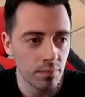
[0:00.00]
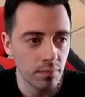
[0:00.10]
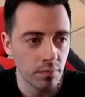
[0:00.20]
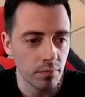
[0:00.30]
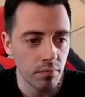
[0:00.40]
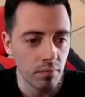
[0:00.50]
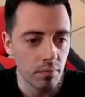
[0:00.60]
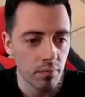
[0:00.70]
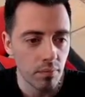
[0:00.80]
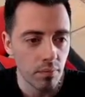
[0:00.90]

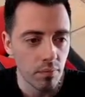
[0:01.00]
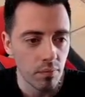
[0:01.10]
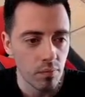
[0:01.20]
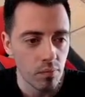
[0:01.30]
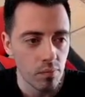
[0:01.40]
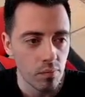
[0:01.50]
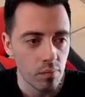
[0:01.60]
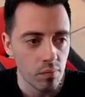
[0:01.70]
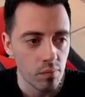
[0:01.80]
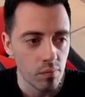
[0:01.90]

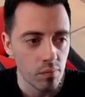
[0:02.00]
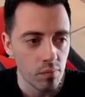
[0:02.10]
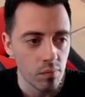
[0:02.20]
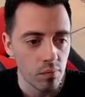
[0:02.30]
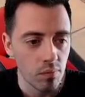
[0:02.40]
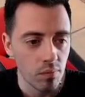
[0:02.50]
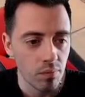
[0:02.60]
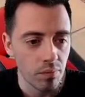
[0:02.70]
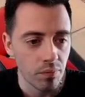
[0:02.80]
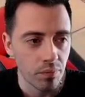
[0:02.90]

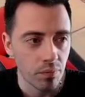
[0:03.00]
(silence)